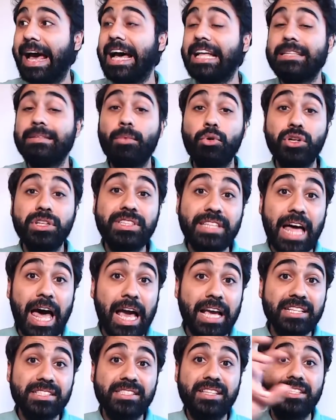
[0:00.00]
and
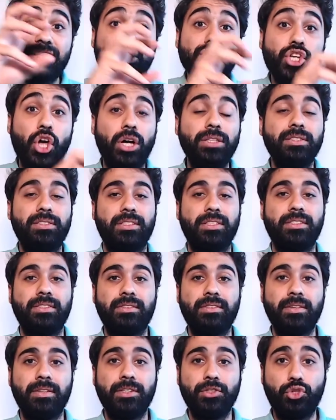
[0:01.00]
monetize this
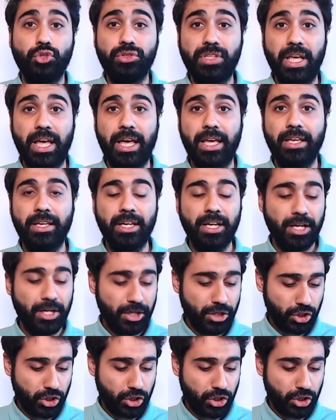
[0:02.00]
content today,